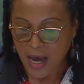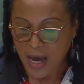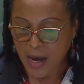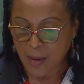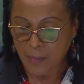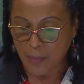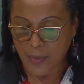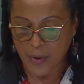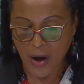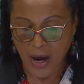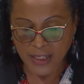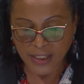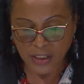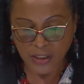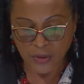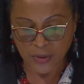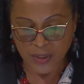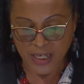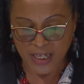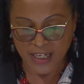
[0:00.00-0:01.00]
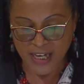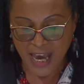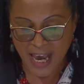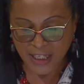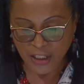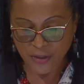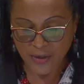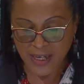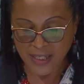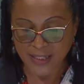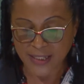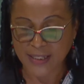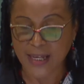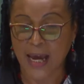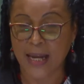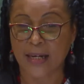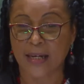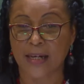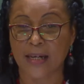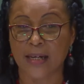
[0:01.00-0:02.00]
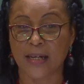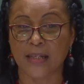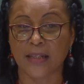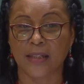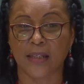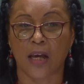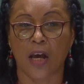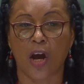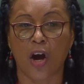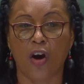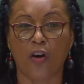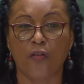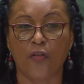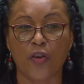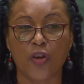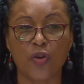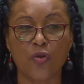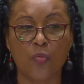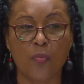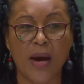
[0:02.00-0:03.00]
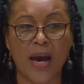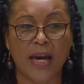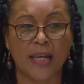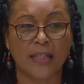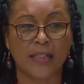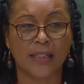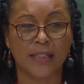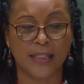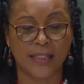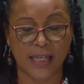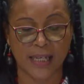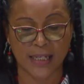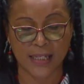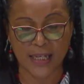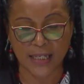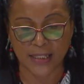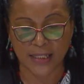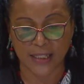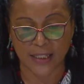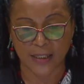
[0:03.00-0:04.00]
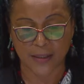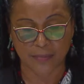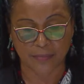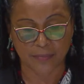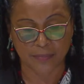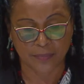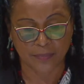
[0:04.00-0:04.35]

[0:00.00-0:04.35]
are brought to the natural standards of human dignity.